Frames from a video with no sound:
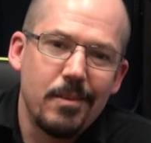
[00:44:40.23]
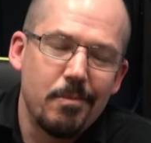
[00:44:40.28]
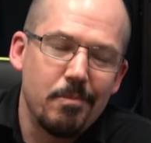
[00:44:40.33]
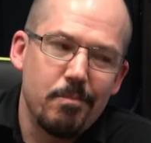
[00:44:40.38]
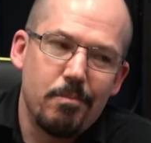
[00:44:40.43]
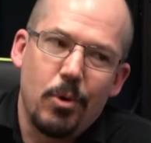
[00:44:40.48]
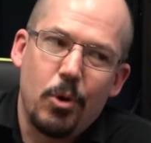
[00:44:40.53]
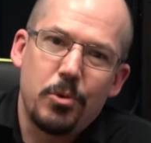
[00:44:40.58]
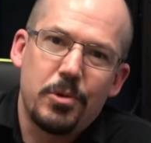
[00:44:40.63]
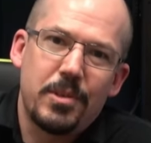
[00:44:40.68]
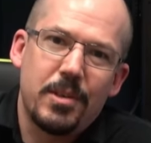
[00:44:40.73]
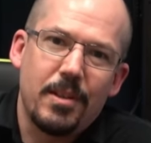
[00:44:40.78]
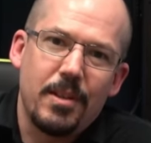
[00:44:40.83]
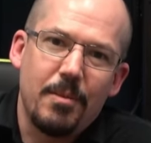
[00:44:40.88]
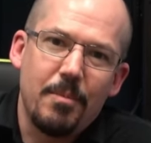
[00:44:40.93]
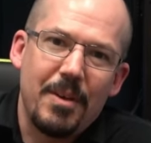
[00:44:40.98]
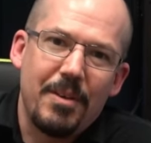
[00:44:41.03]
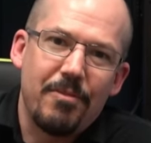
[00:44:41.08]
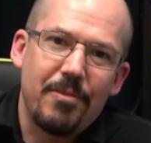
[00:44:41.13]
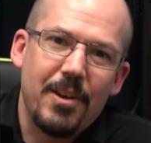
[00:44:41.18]
Most of
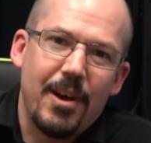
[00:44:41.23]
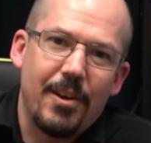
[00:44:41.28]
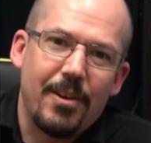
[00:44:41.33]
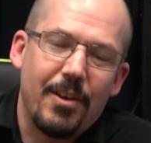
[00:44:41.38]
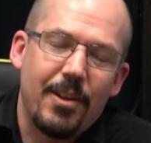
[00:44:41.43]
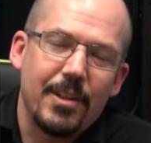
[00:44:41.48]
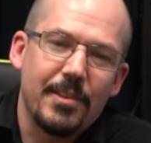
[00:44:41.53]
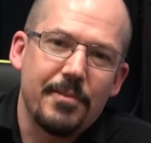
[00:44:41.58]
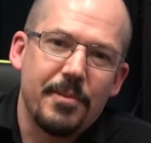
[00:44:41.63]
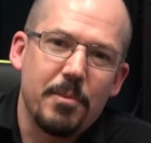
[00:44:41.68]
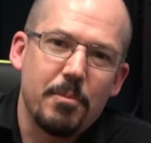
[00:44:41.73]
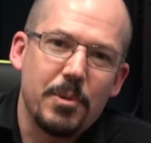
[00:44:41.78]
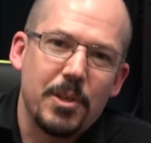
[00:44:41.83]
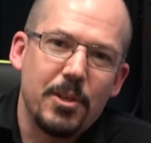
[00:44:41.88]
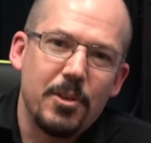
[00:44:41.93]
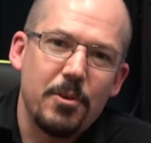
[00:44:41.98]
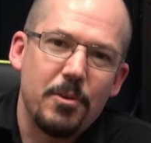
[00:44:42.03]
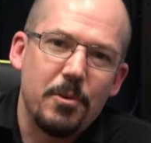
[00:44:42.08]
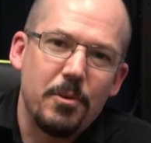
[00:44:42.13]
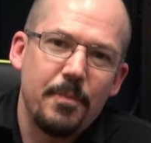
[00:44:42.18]
them, if not all of them,
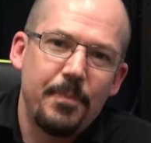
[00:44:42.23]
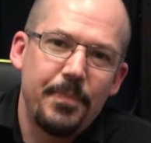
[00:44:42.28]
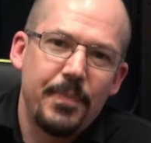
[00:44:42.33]
do.